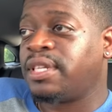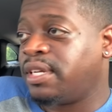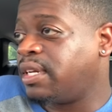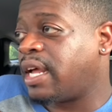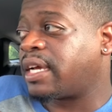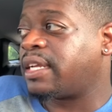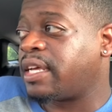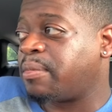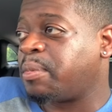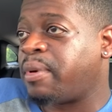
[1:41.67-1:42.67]
It looked like it'll
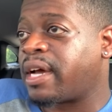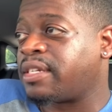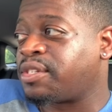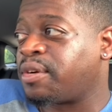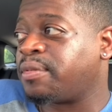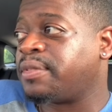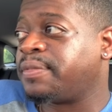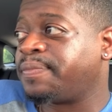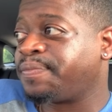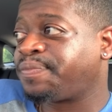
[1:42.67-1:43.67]
help the back of the shoulders.
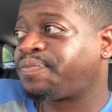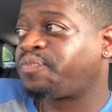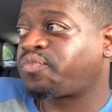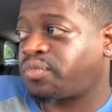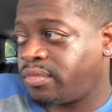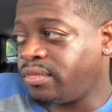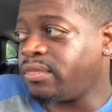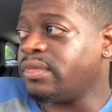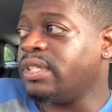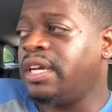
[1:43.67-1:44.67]

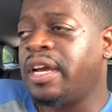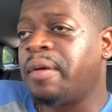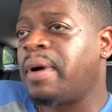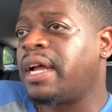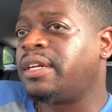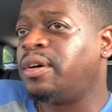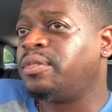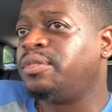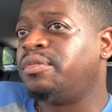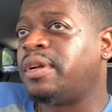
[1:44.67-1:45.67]
Everybody knows.
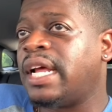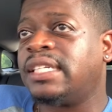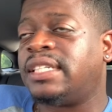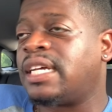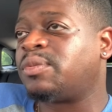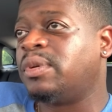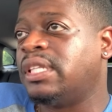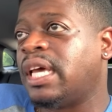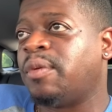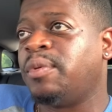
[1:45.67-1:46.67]
You know, that's one thing